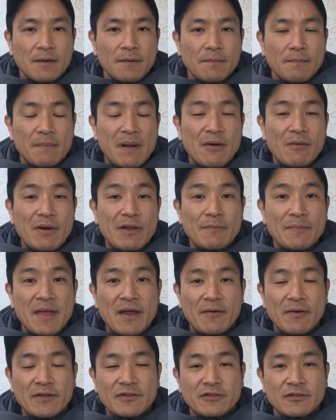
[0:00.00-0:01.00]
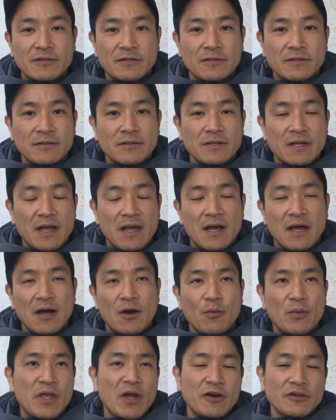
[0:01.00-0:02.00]
My grandparents,
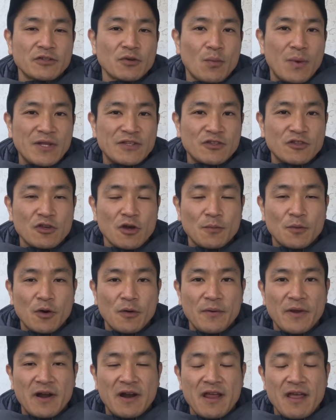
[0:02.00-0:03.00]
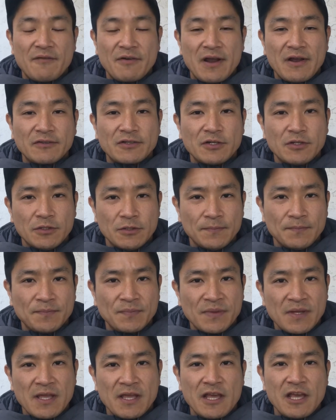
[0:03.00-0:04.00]
we also watched soap opera every afternoon,
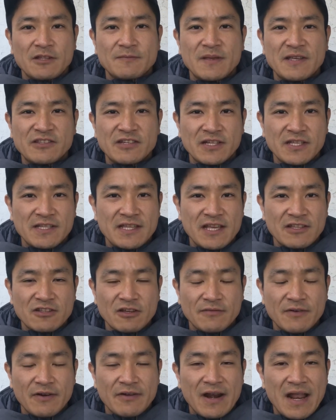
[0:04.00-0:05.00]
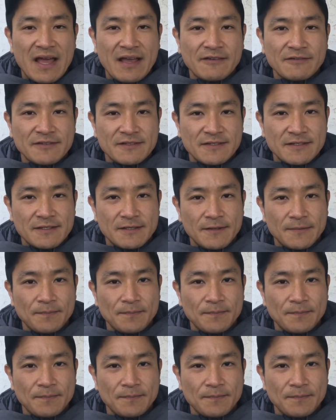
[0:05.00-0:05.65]
especially Days of Our Lives.